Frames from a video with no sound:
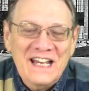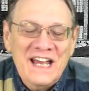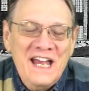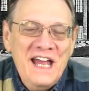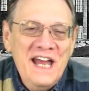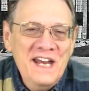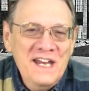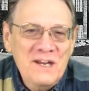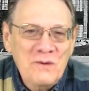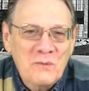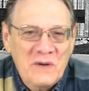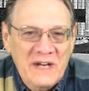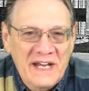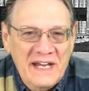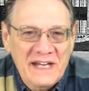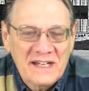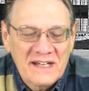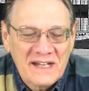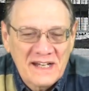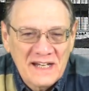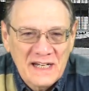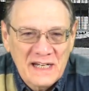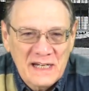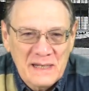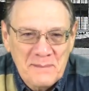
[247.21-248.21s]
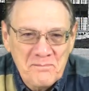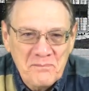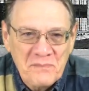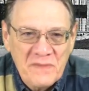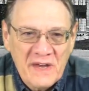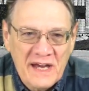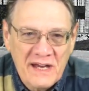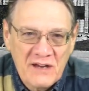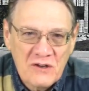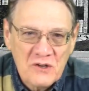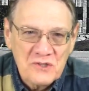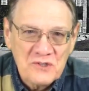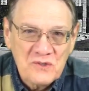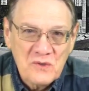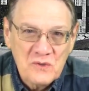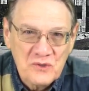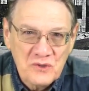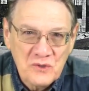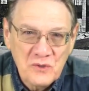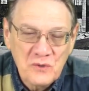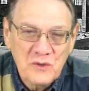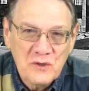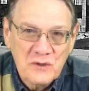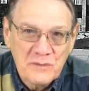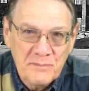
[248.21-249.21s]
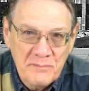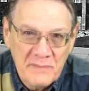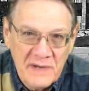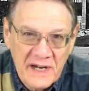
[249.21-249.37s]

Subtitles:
Anyway, I also tutored